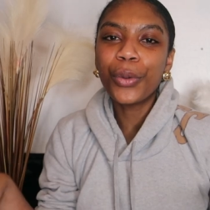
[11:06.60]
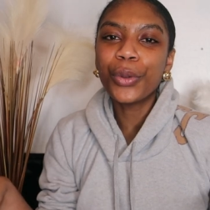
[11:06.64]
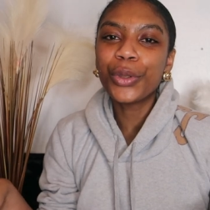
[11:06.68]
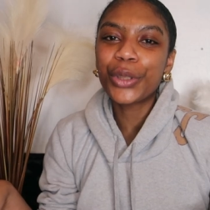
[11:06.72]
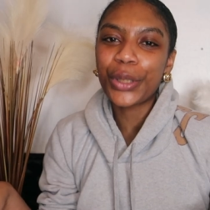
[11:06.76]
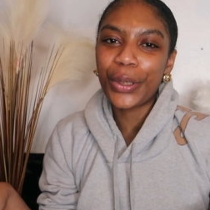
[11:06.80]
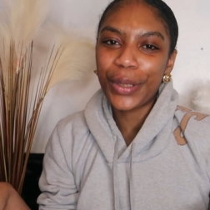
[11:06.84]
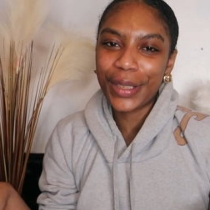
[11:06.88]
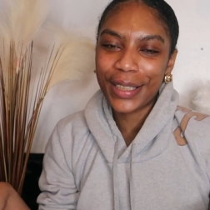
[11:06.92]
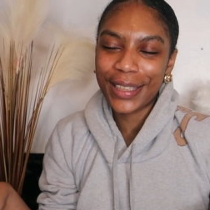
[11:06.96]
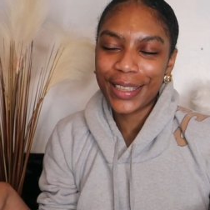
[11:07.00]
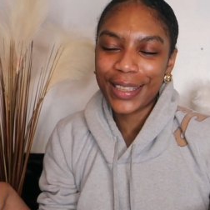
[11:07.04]
all
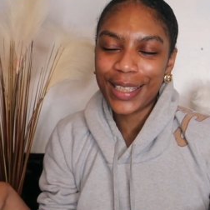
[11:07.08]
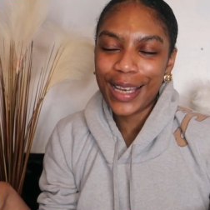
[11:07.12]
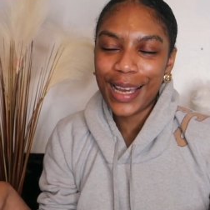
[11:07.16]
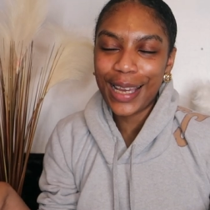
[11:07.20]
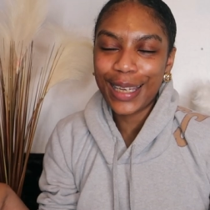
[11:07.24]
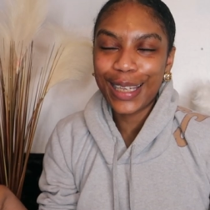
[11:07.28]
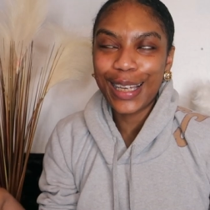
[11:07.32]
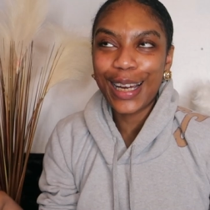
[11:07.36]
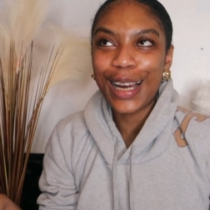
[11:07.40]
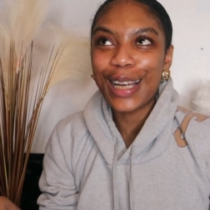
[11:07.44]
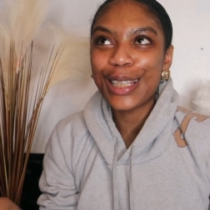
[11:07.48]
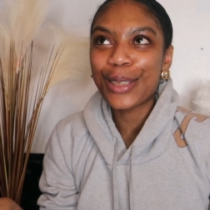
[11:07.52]
jokes
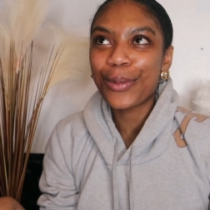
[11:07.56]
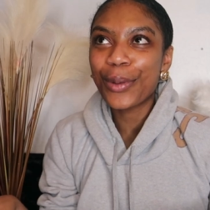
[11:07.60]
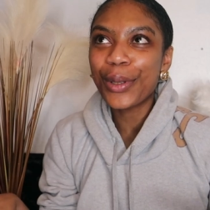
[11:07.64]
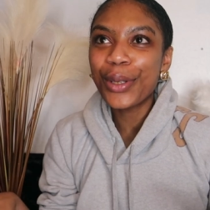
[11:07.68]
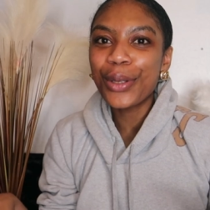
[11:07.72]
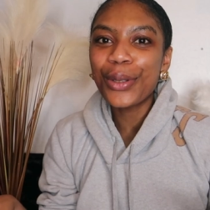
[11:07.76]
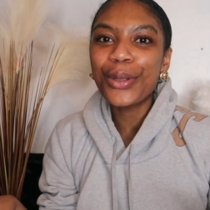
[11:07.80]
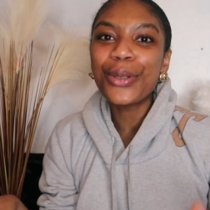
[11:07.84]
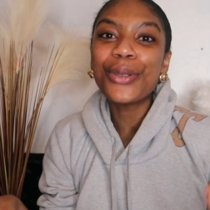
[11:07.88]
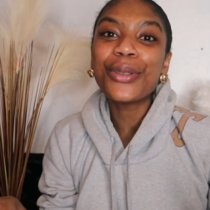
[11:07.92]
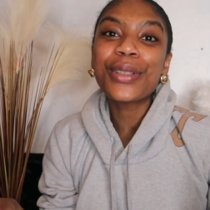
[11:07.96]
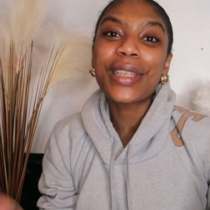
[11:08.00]
aside, guys, when
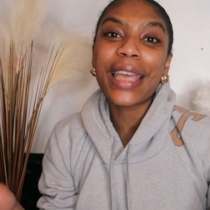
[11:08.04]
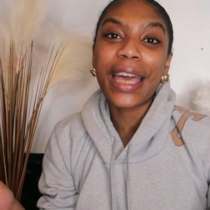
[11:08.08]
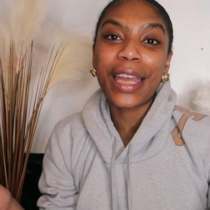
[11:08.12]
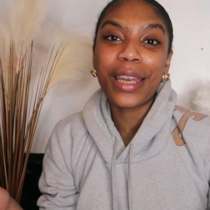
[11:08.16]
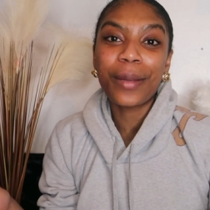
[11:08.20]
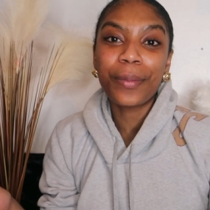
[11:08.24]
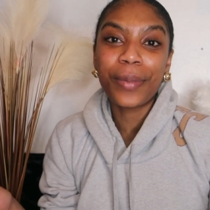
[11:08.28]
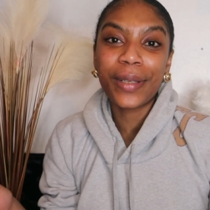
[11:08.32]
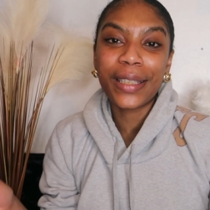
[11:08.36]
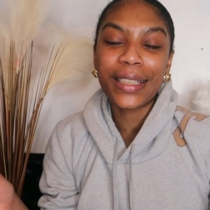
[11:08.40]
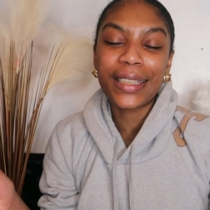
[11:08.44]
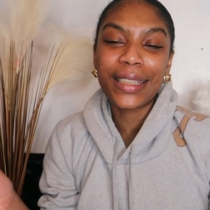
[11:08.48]
you use
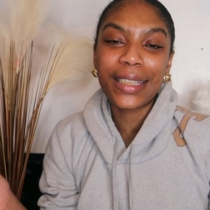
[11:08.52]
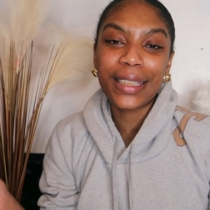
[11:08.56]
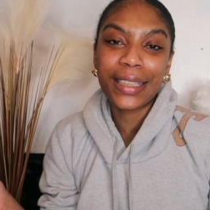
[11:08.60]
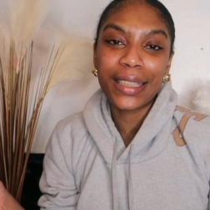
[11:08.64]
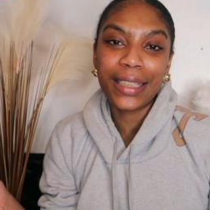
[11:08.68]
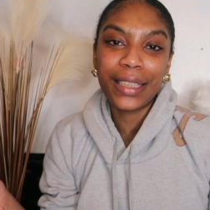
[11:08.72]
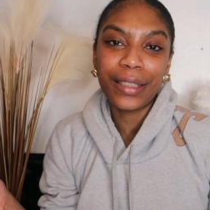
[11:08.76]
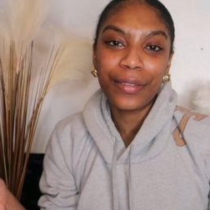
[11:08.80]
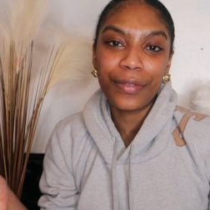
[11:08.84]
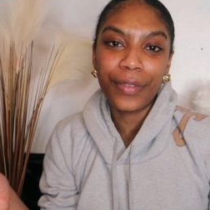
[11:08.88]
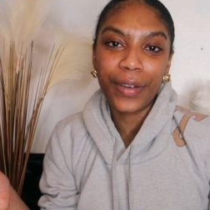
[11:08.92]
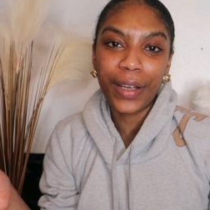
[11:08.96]
cannabis
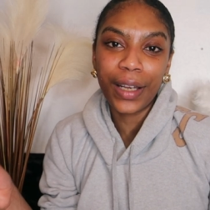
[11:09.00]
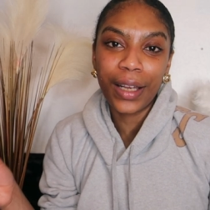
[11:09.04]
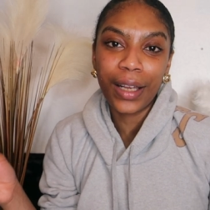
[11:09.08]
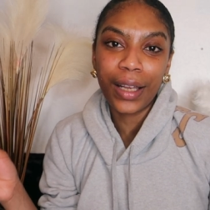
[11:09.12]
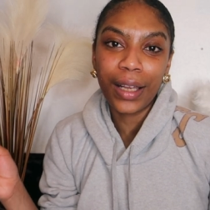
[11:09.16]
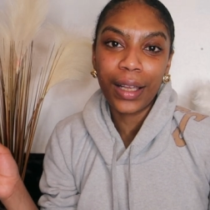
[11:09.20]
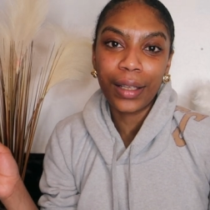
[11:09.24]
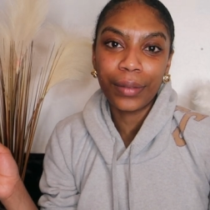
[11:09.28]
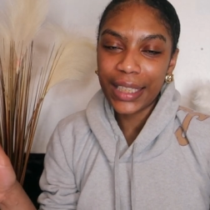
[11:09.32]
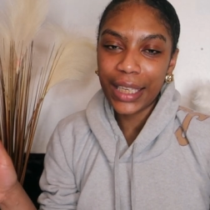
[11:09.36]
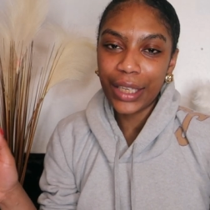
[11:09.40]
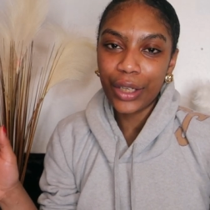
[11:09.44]

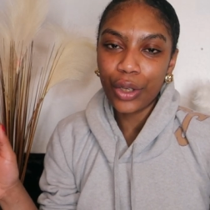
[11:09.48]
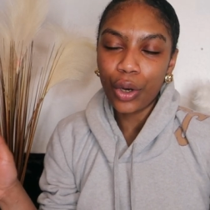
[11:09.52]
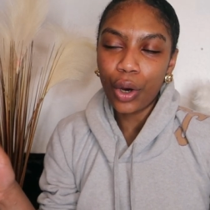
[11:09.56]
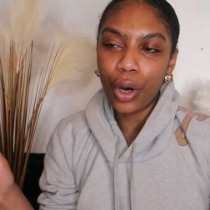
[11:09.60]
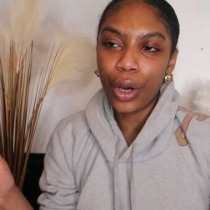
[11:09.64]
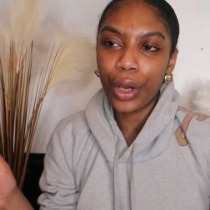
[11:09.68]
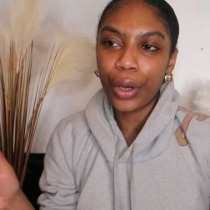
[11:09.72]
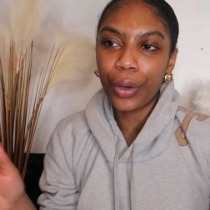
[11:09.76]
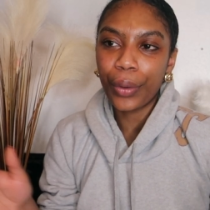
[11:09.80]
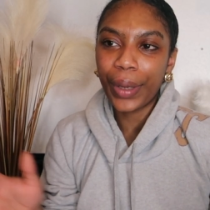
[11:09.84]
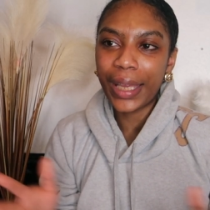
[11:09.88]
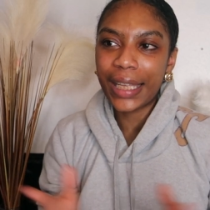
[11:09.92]
sativa seed
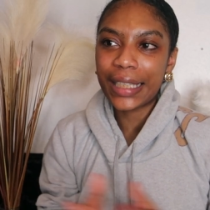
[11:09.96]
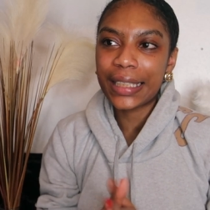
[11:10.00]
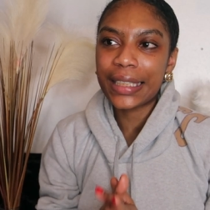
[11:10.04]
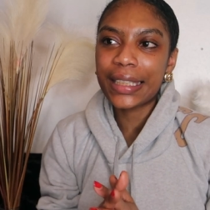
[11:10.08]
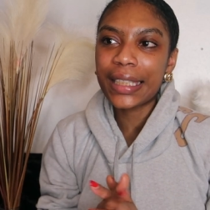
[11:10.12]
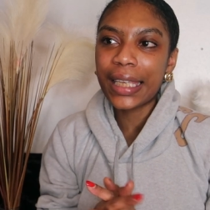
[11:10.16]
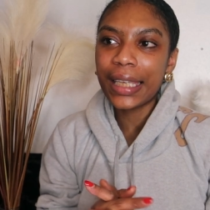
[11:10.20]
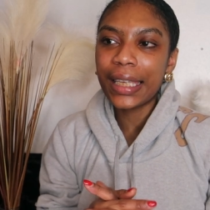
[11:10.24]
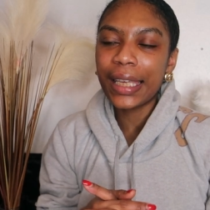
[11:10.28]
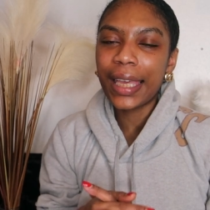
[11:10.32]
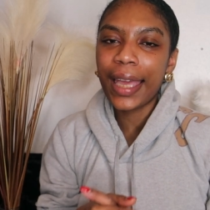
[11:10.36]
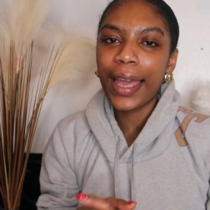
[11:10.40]
oil in
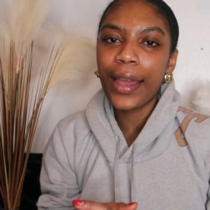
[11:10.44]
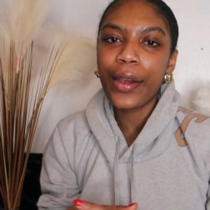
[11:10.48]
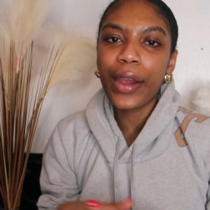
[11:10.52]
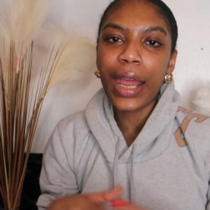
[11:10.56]
skincare,